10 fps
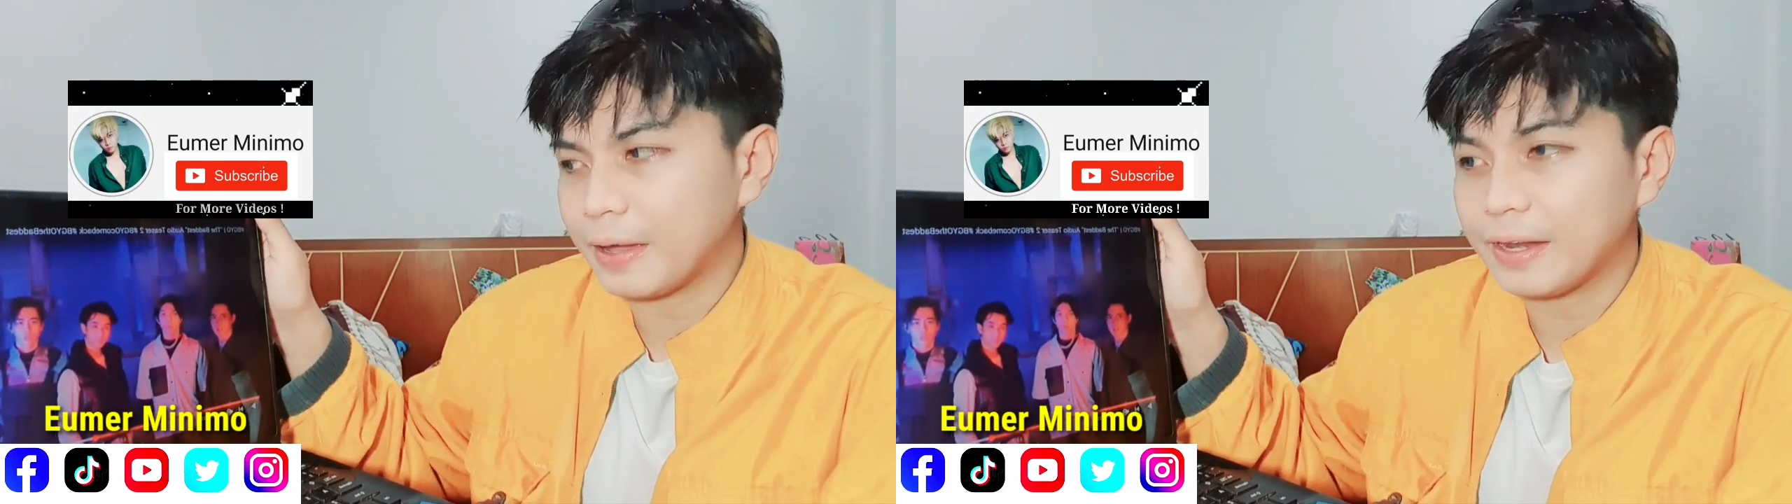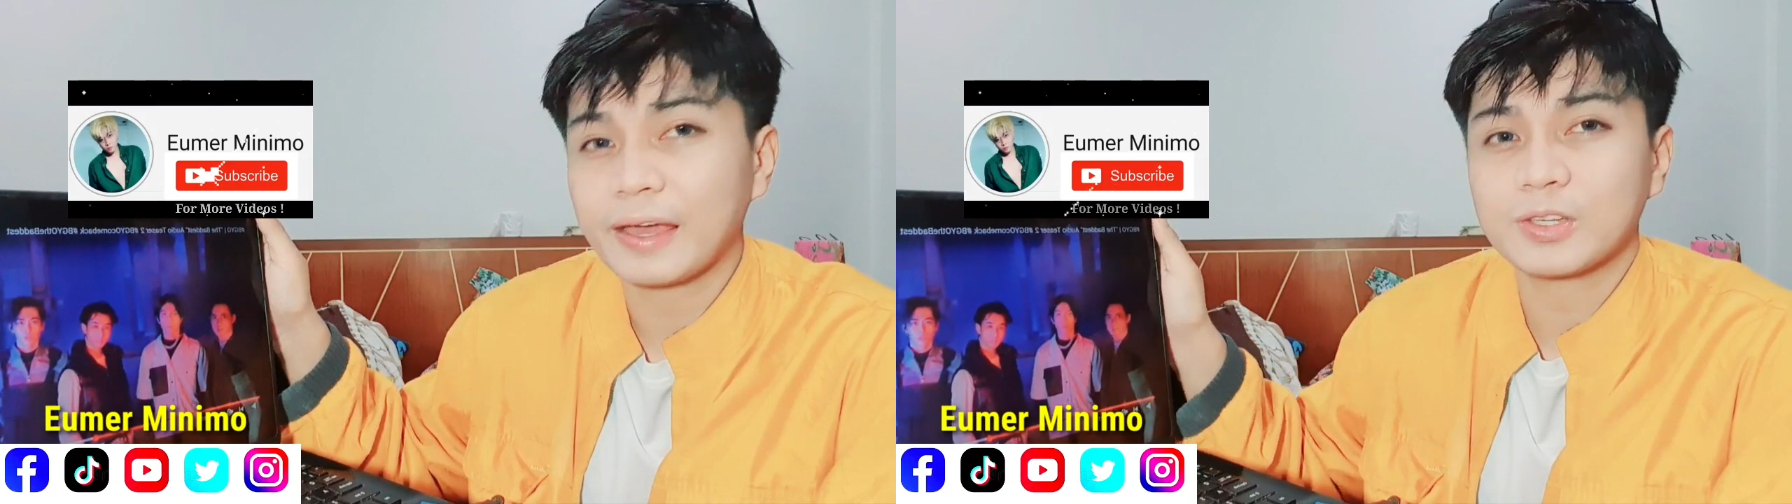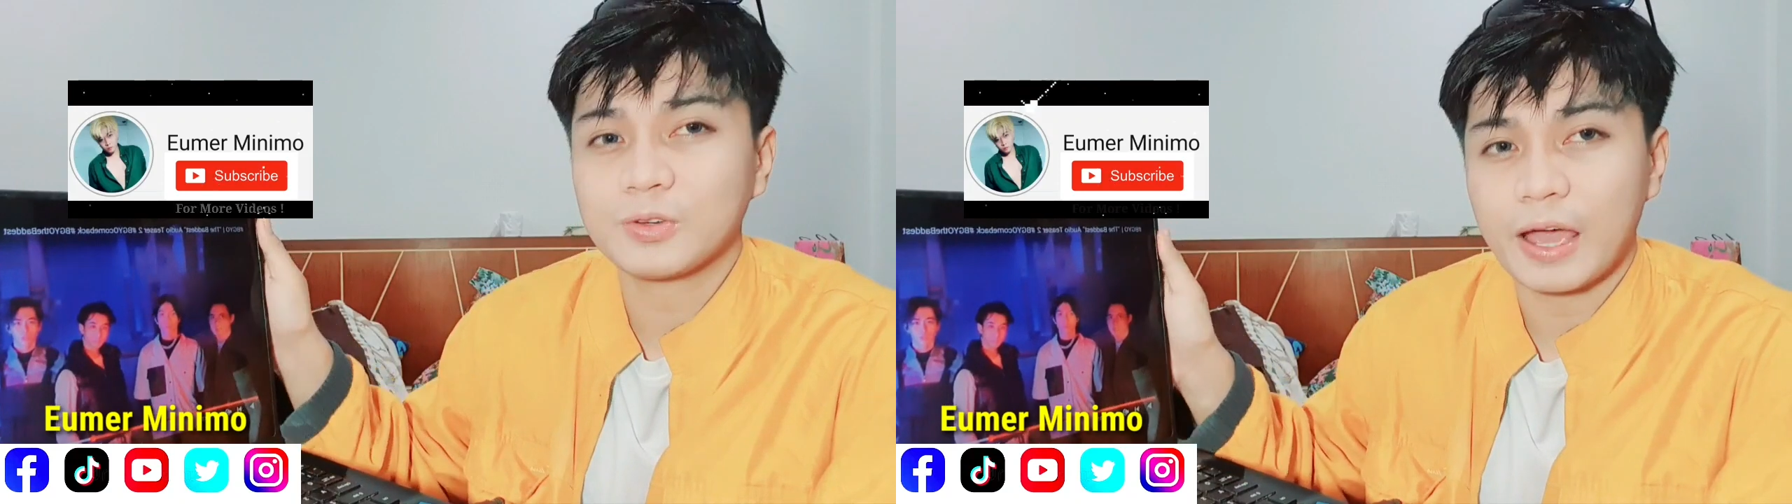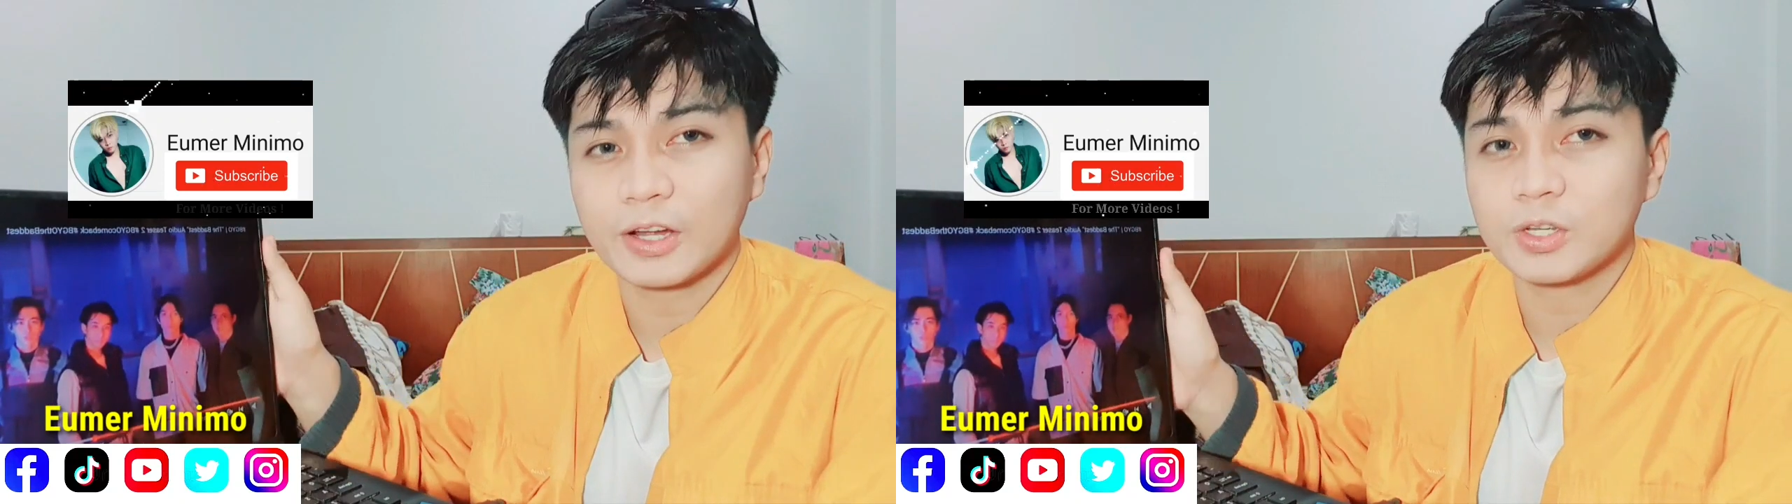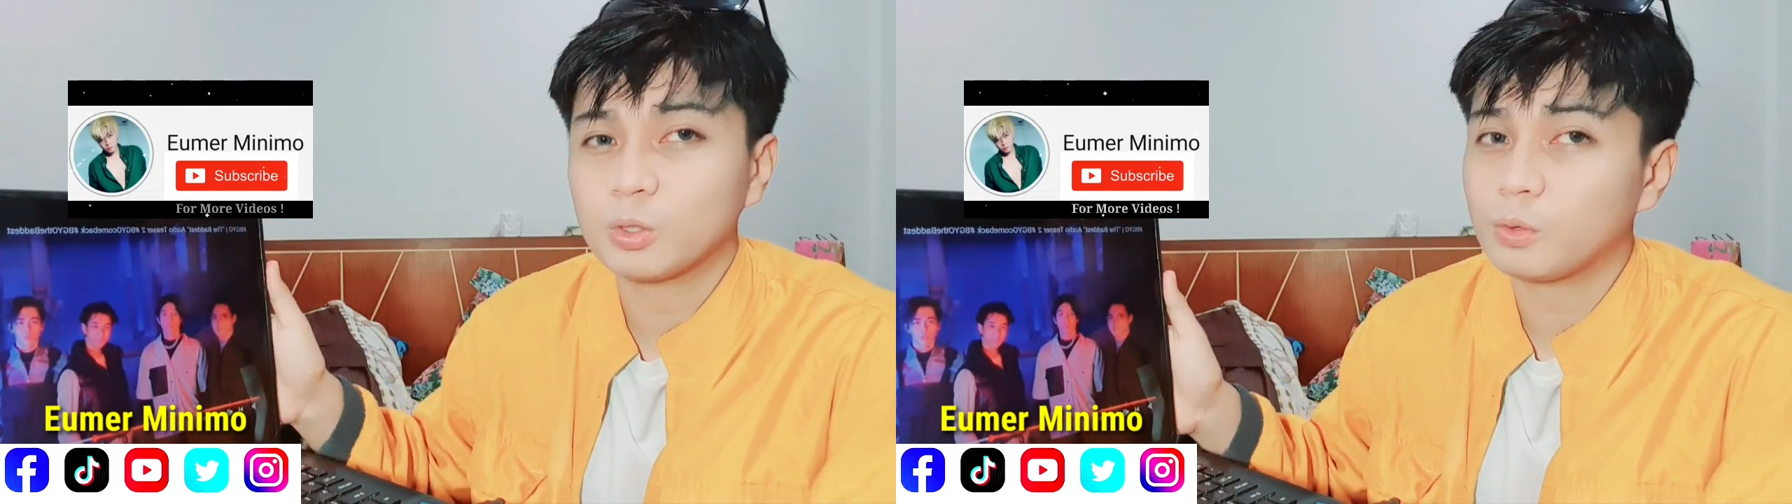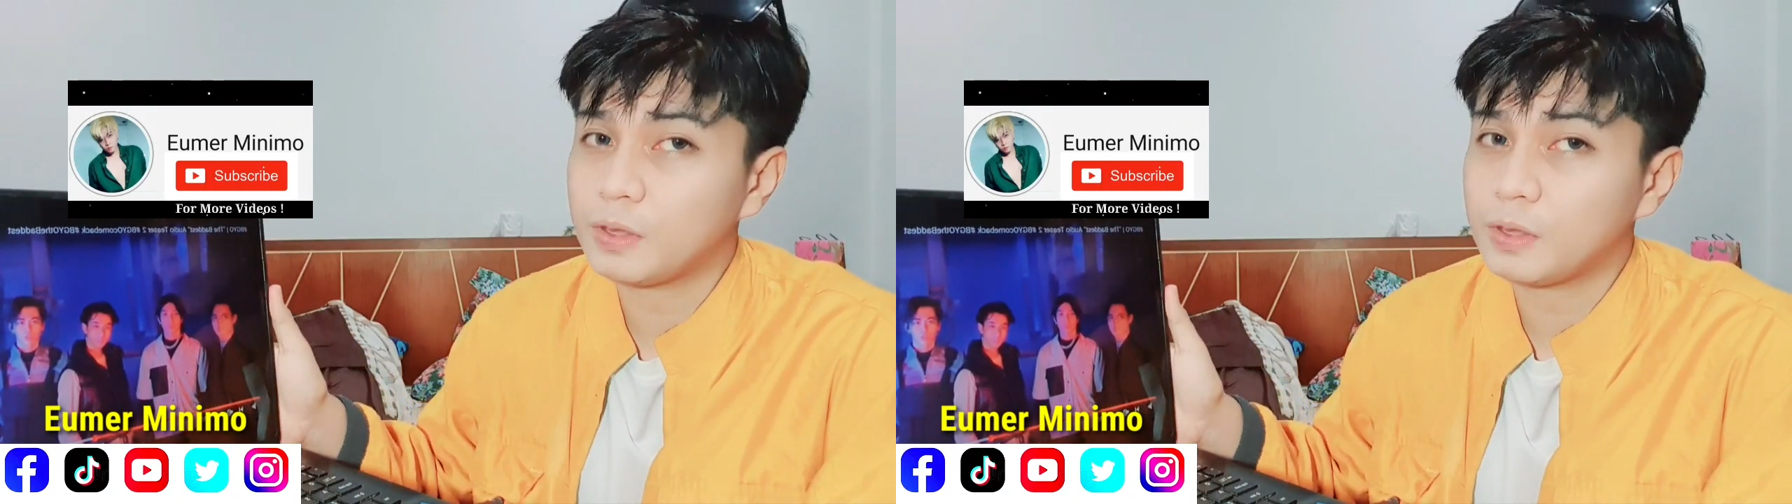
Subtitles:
my next reaction to